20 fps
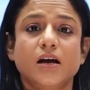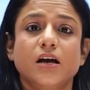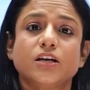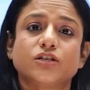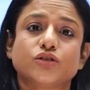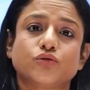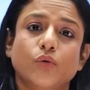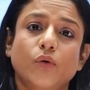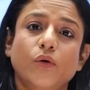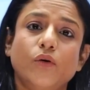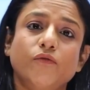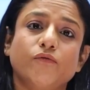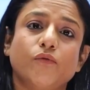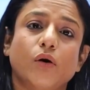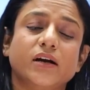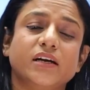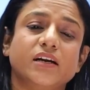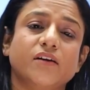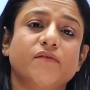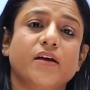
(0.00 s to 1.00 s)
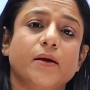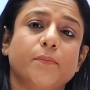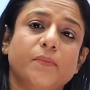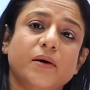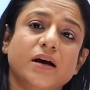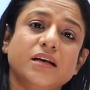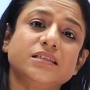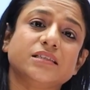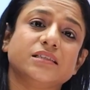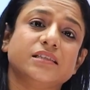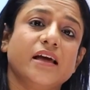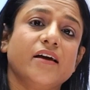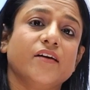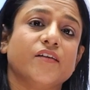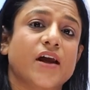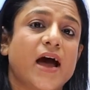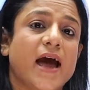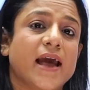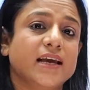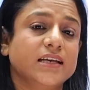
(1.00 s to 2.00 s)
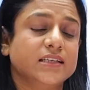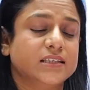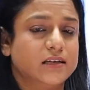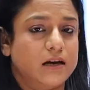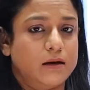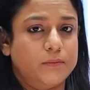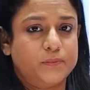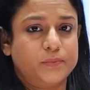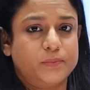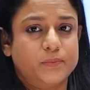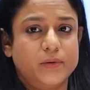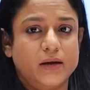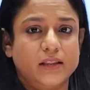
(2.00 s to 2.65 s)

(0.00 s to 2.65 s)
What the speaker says: So water vapors, they rise up.